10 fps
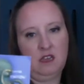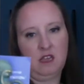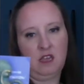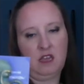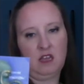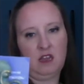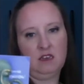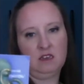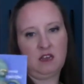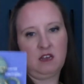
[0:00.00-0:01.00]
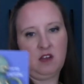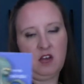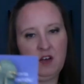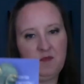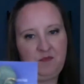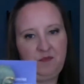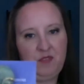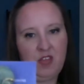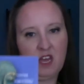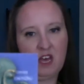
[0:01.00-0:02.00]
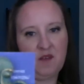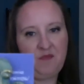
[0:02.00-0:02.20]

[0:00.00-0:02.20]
and kind of like an